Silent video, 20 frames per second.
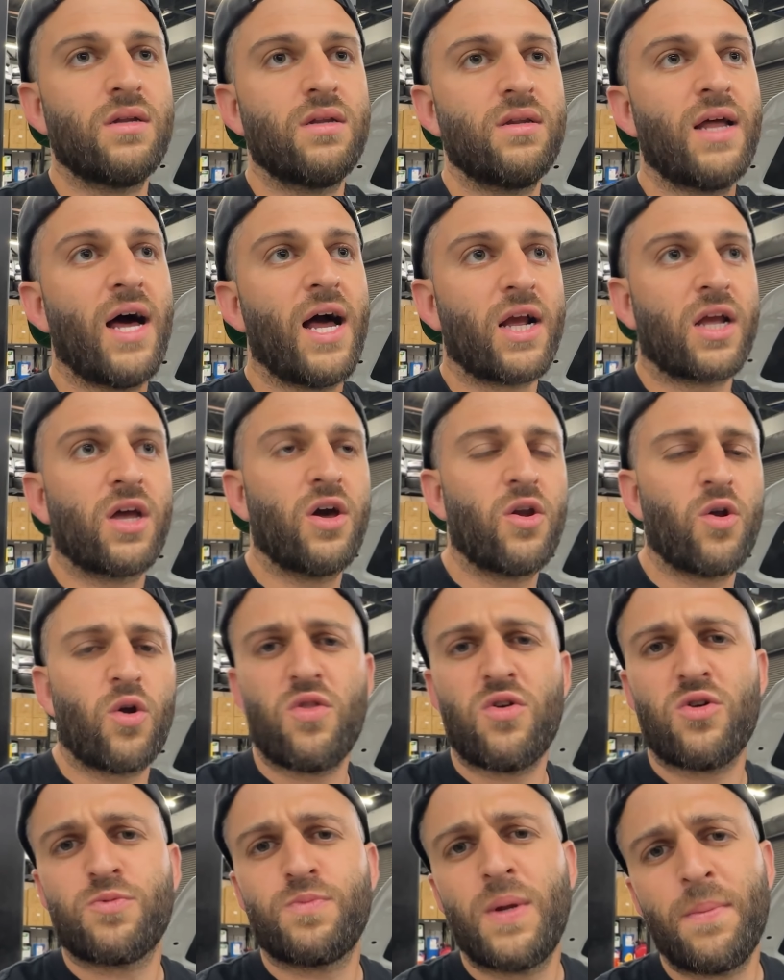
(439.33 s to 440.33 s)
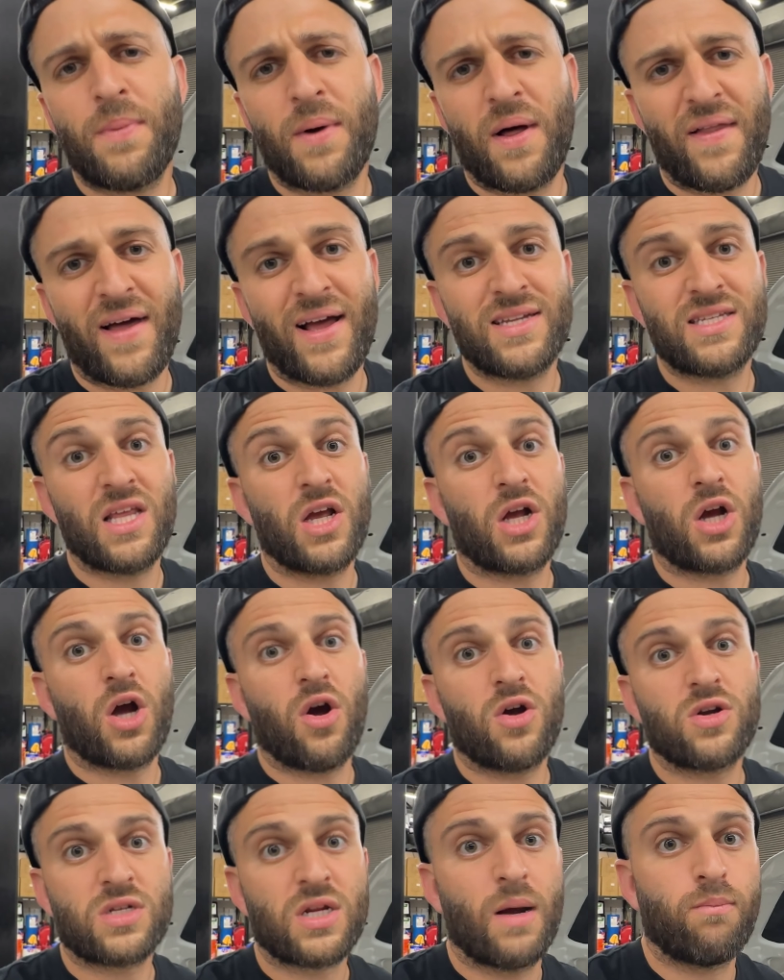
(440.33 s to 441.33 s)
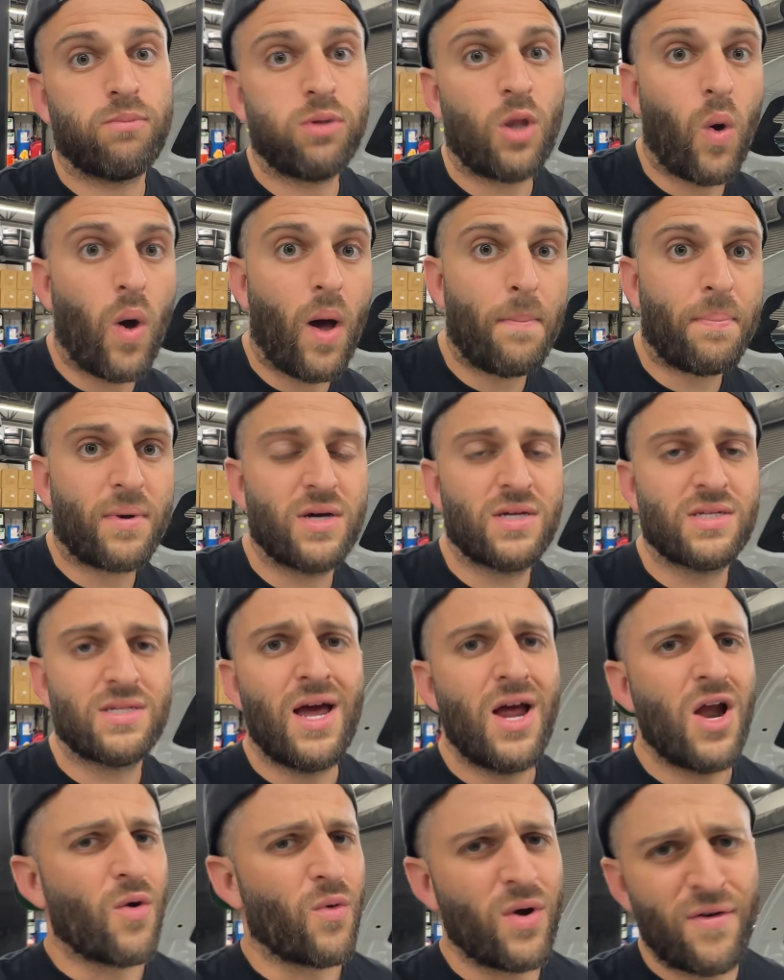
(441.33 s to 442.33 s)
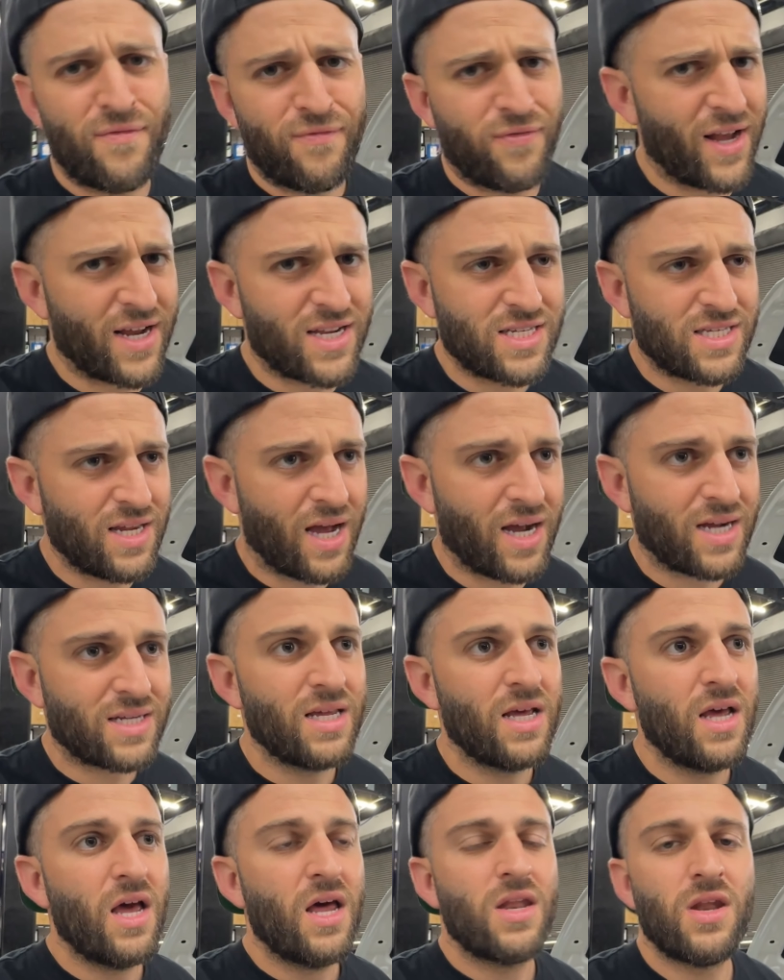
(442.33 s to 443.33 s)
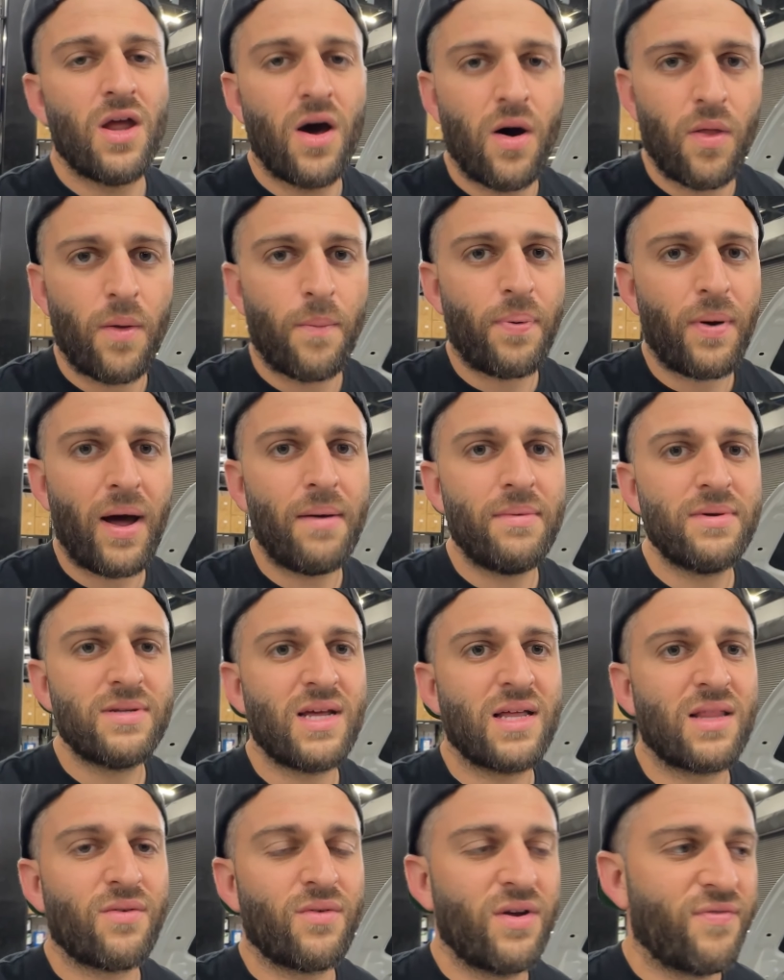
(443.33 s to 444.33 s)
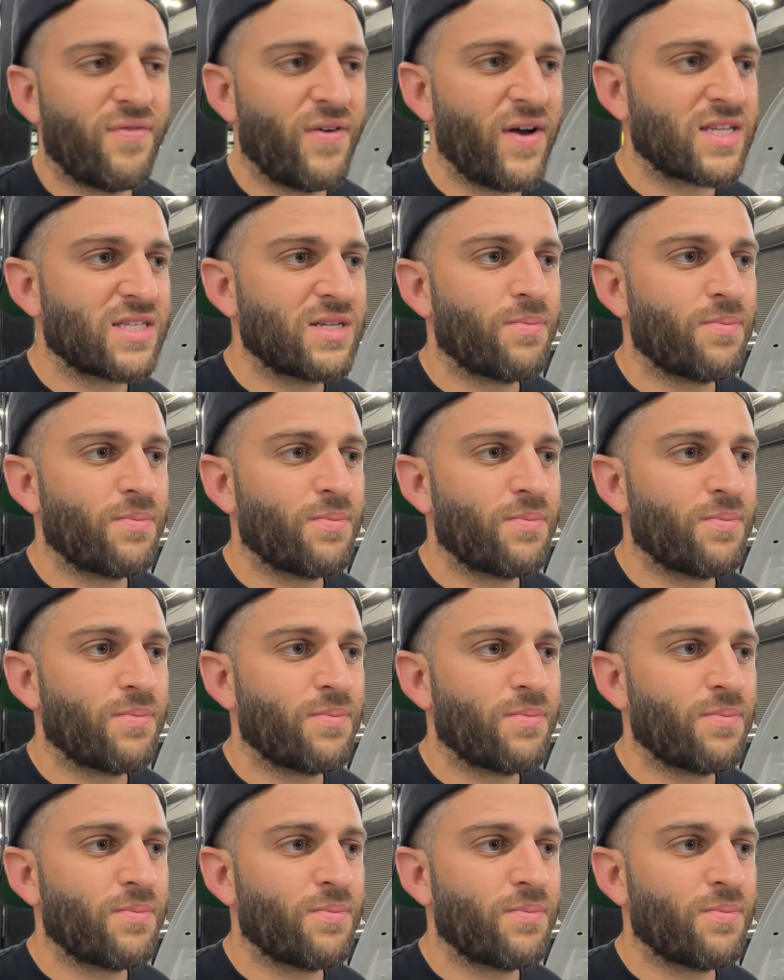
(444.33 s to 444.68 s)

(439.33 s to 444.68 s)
not good, or there's people online saying car's now blow up because reflex sucks, no, the problem is not the reflex.